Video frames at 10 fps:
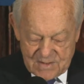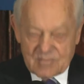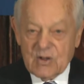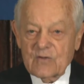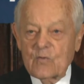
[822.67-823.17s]

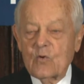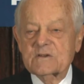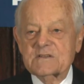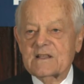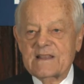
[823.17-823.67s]
But of
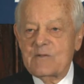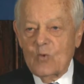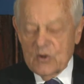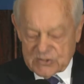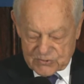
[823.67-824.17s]
course, they
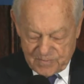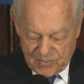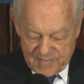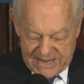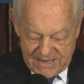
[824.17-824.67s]
were
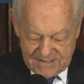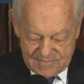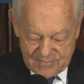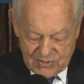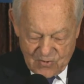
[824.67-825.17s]
supermen
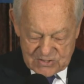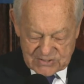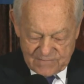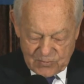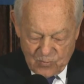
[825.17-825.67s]
because
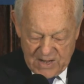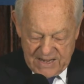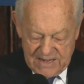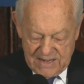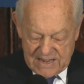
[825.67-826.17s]
of the
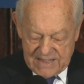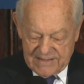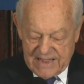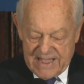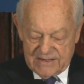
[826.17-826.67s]
way and
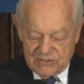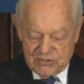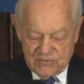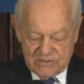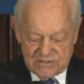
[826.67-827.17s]
the
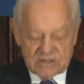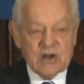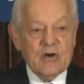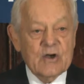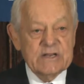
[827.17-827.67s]
attitude and the
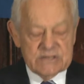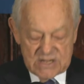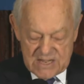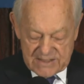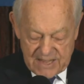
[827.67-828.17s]
courage
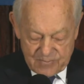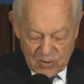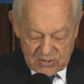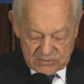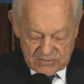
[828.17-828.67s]
they
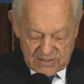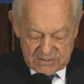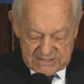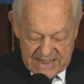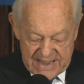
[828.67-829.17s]
brought to their
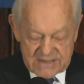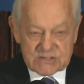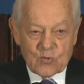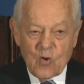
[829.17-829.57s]
task.